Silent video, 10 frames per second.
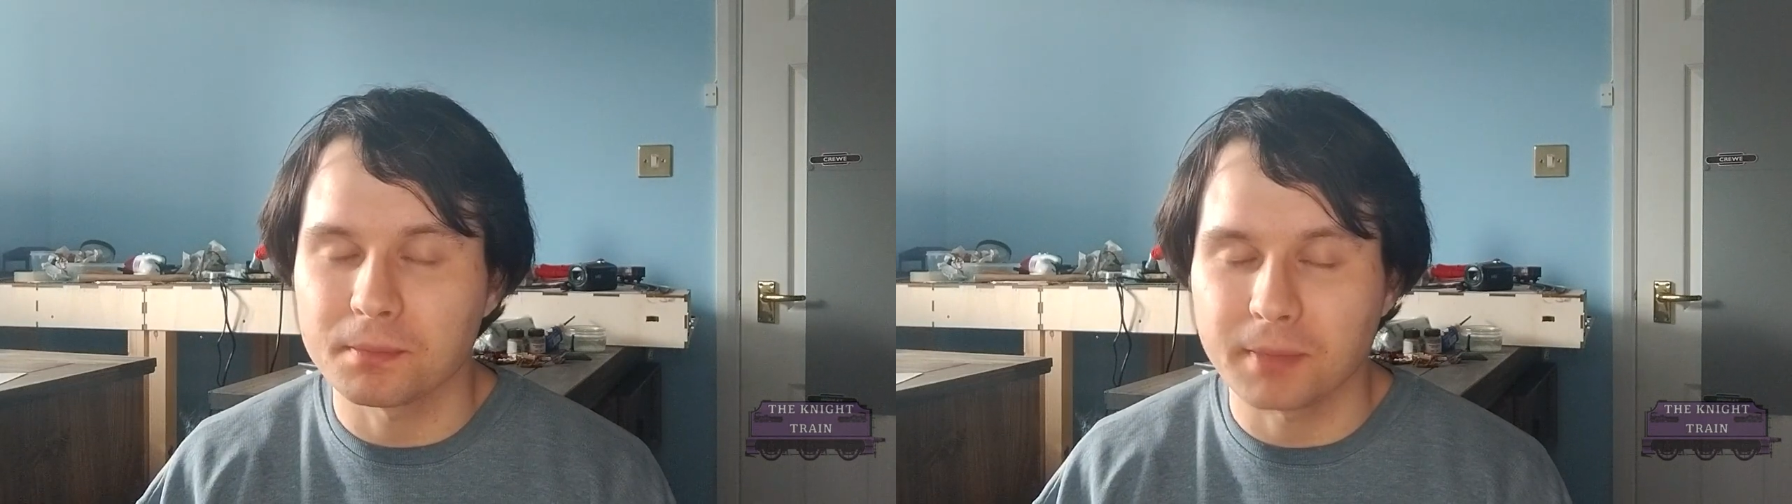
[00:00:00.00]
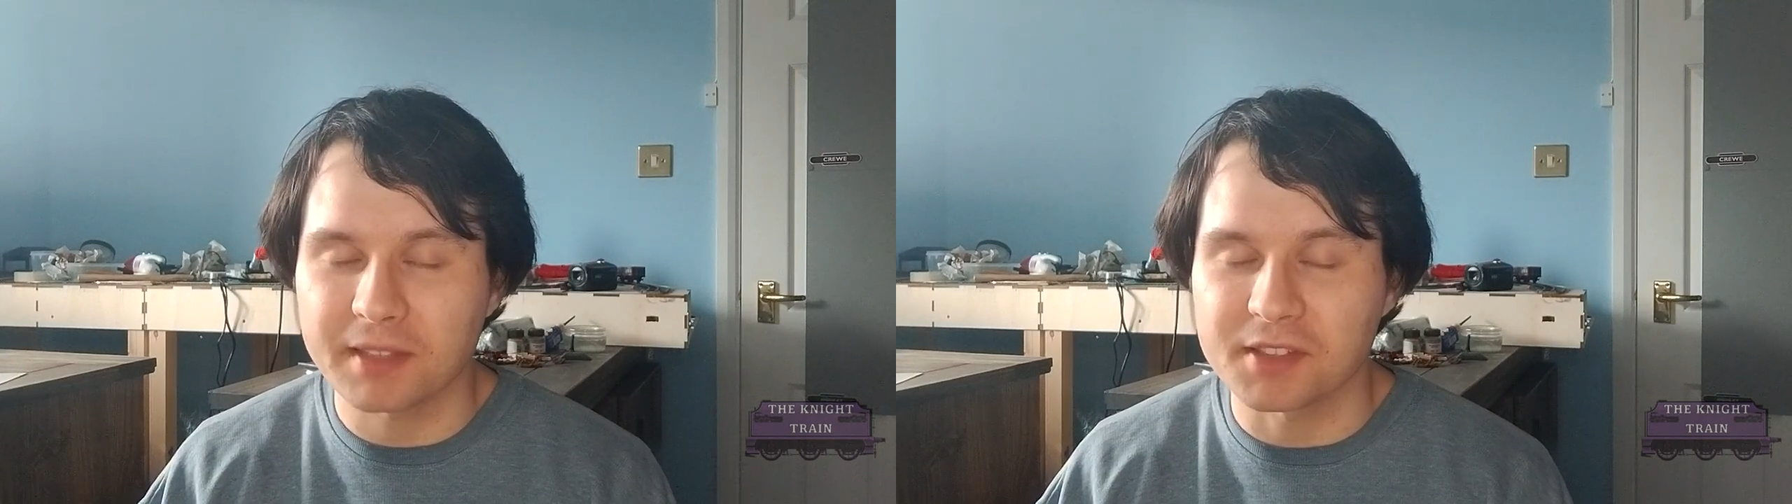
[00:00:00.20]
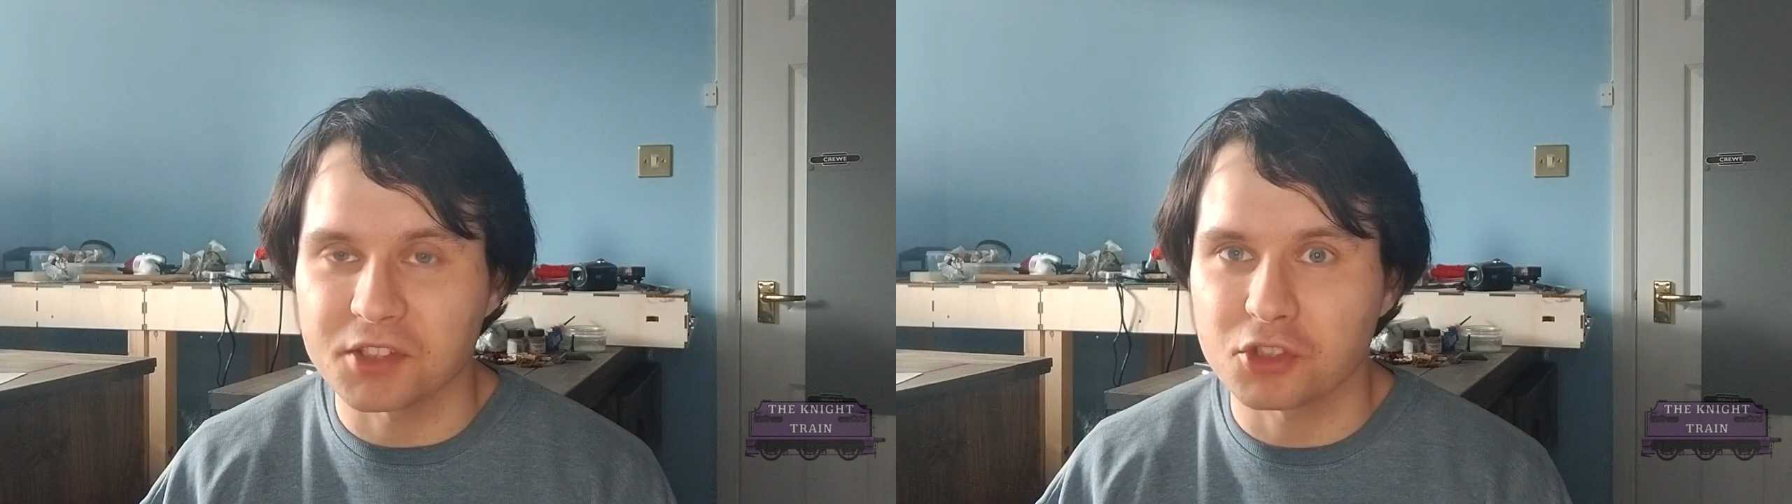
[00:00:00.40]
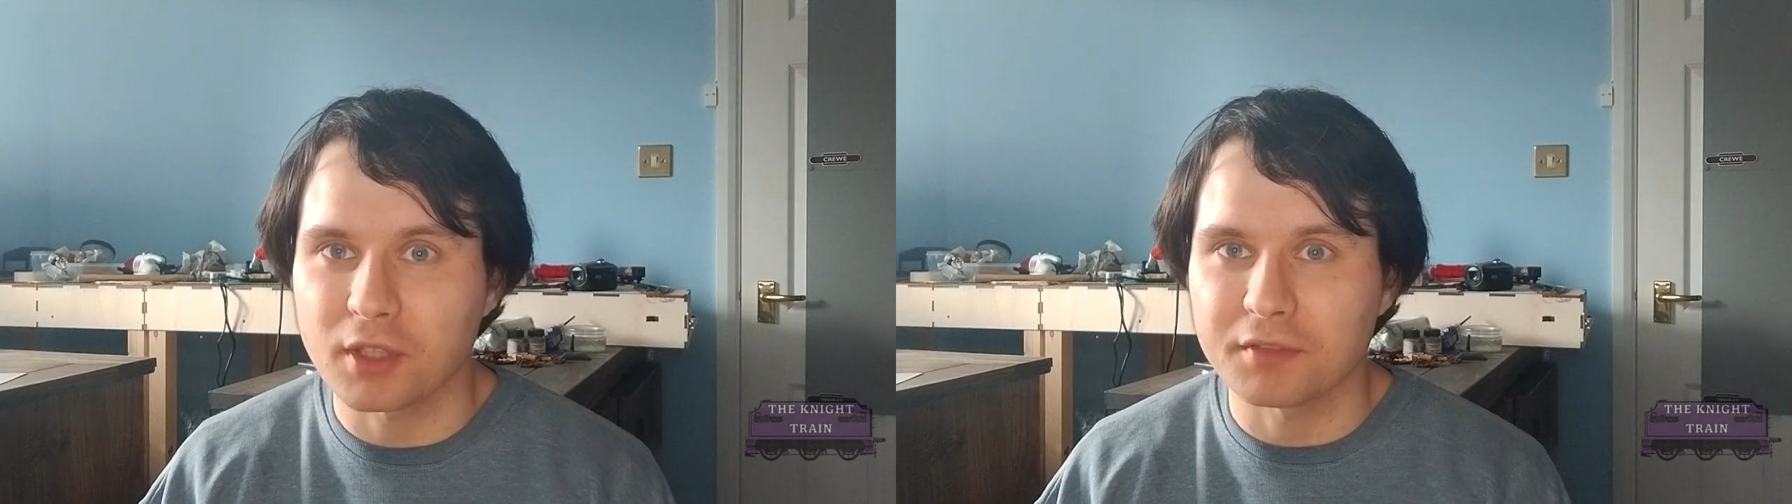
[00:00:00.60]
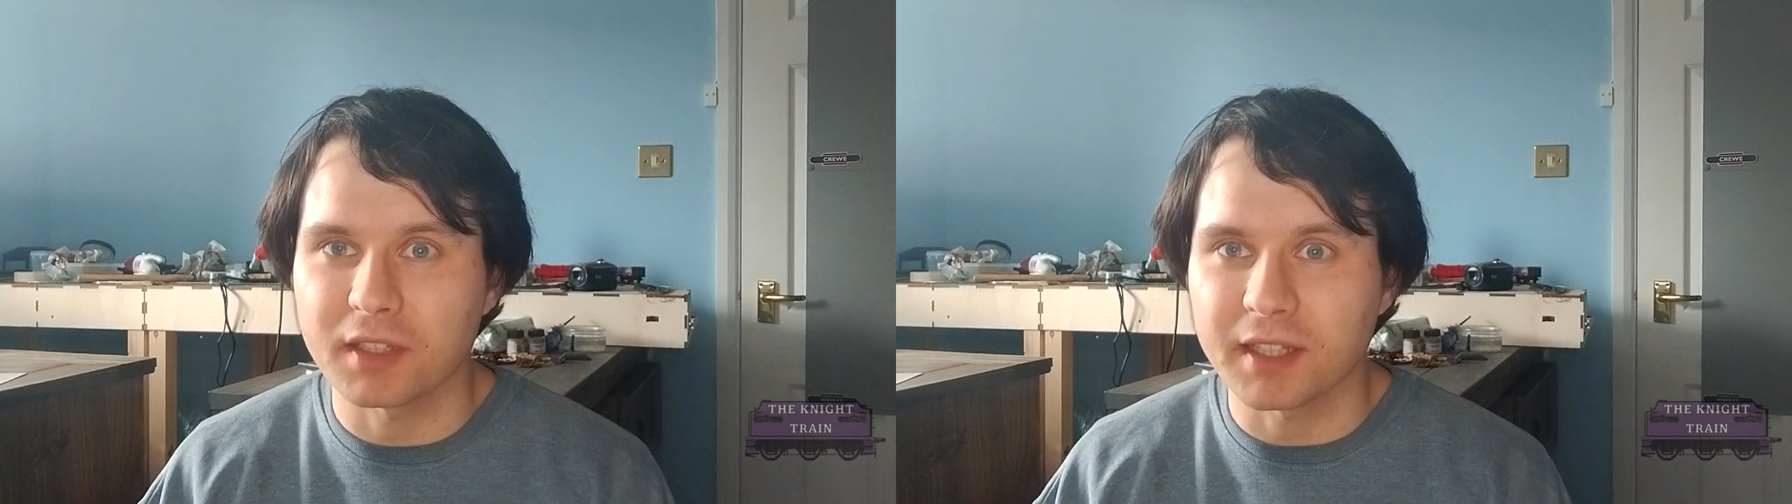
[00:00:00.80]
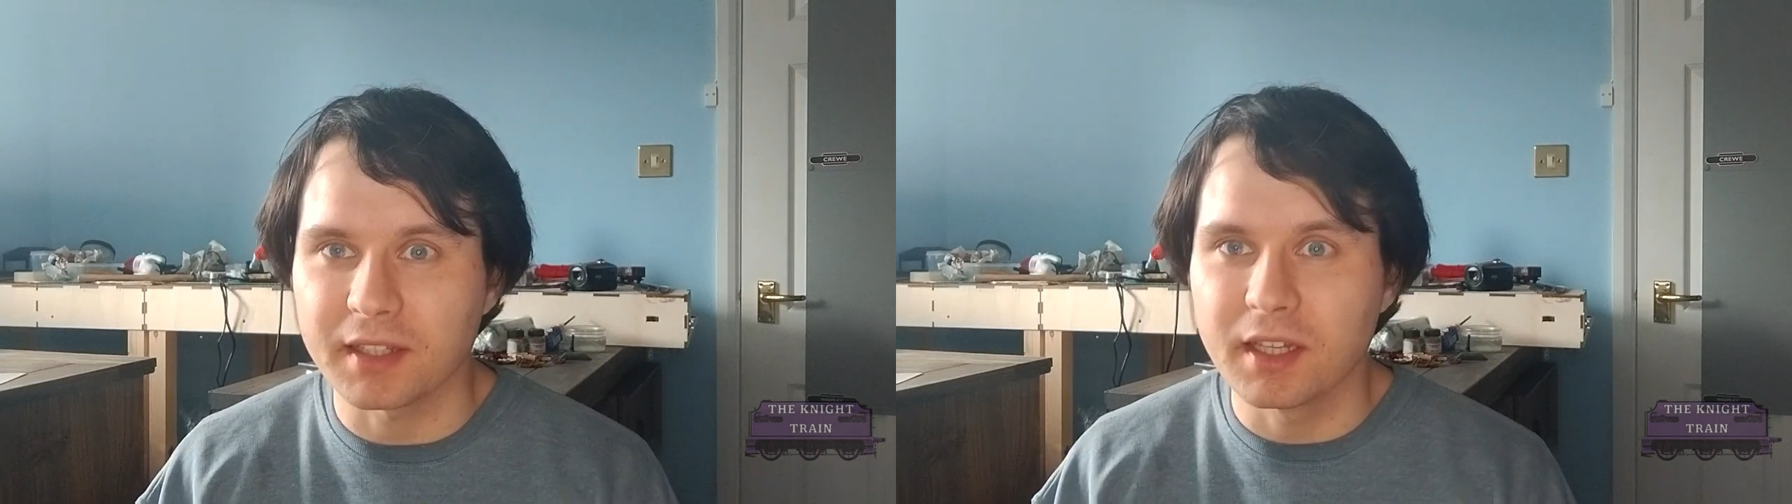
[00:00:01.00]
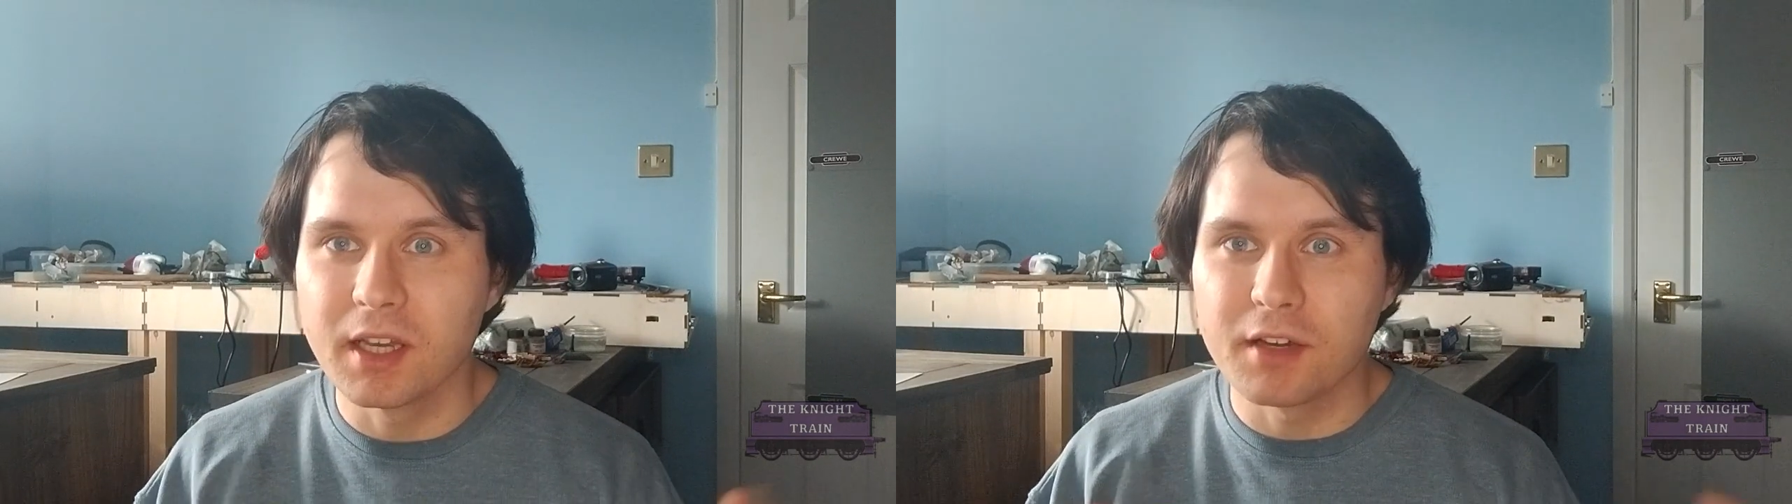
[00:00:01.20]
passengers travelling